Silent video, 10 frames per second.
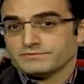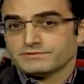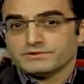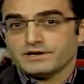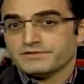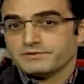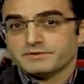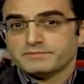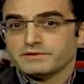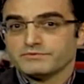for other
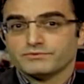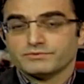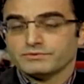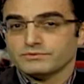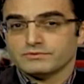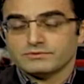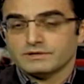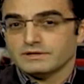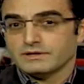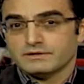people
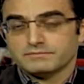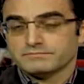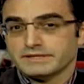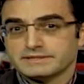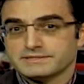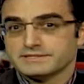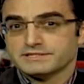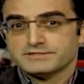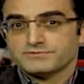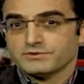to make
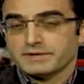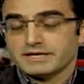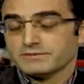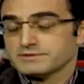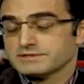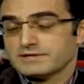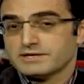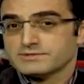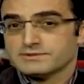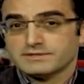decisions for me. And I was
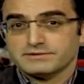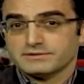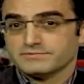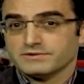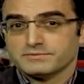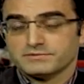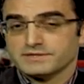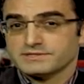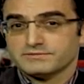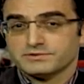isolated from the
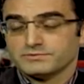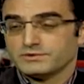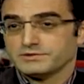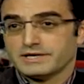rest of the world.